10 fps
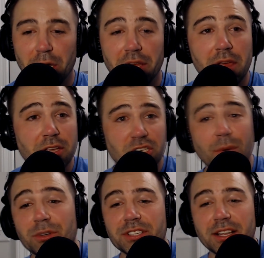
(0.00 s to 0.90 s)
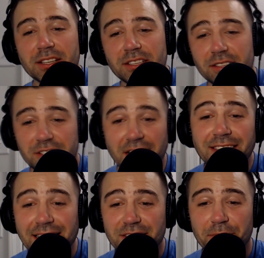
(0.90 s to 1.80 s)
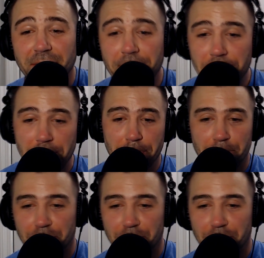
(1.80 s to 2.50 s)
But someone sent that to me.